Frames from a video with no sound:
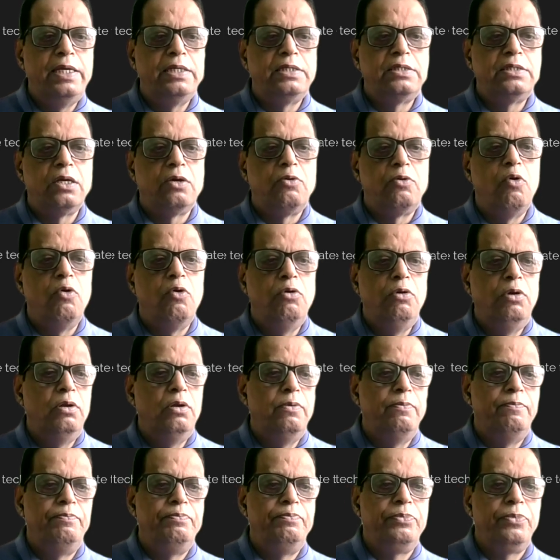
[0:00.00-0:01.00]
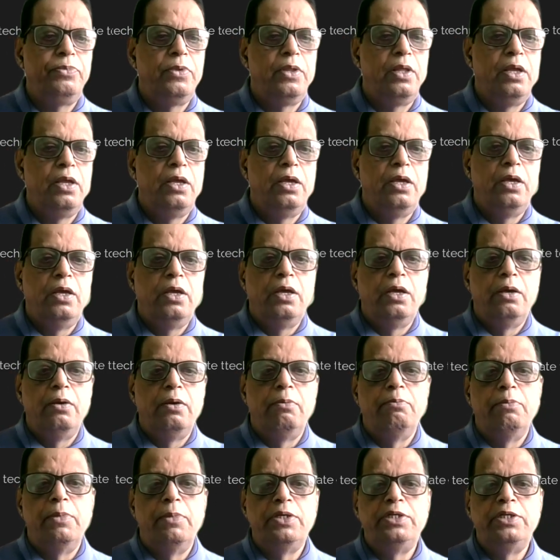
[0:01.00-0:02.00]
is the goal,
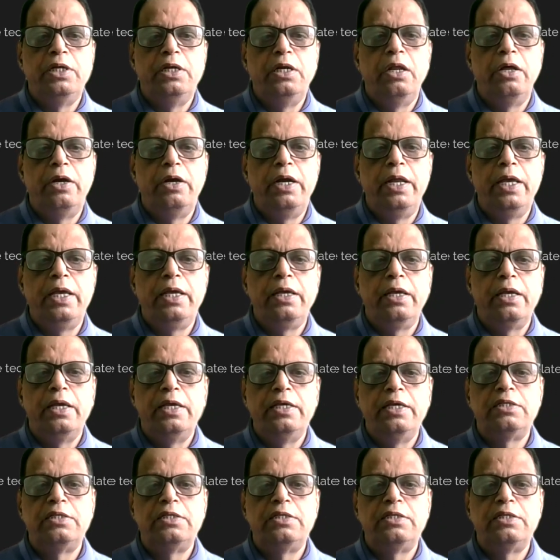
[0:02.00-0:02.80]
machine learning